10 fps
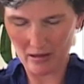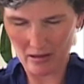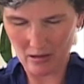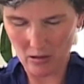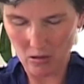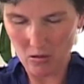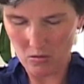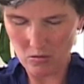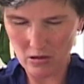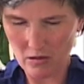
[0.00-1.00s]
can
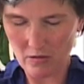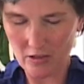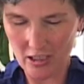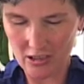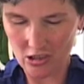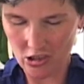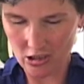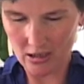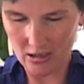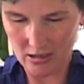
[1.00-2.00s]
hold a lot of
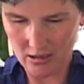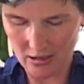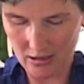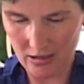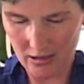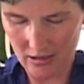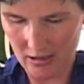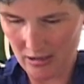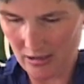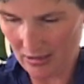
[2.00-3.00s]
tension.
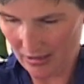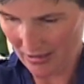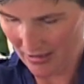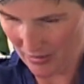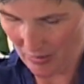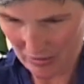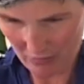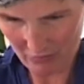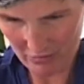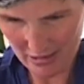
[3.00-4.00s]
So it's a
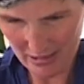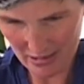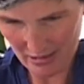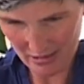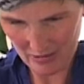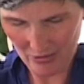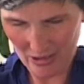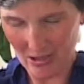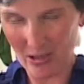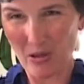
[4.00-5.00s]
really nice thing
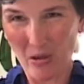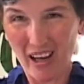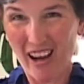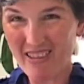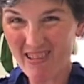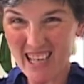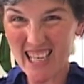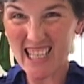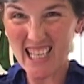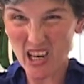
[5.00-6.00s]
to do, and I
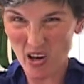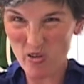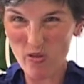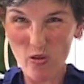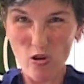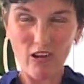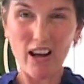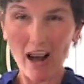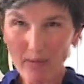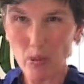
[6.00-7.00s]
really go for it.
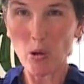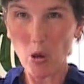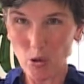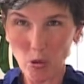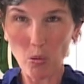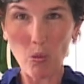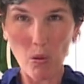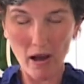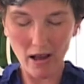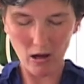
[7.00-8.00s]
I put on
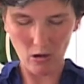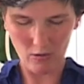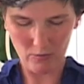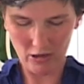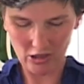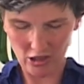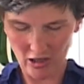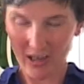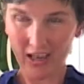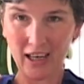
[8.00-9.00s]
quite a lot of pressure.
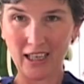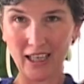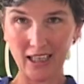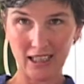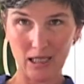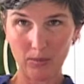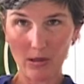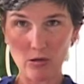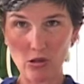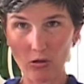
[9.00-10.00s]
Again, keeping
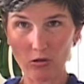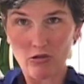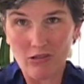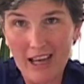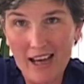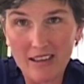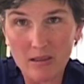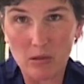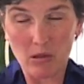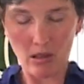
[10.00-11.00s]
those shoulders relaxed, so
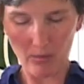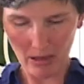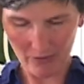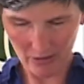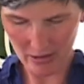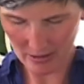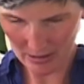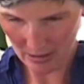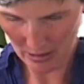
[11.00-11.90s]
we're not up like this,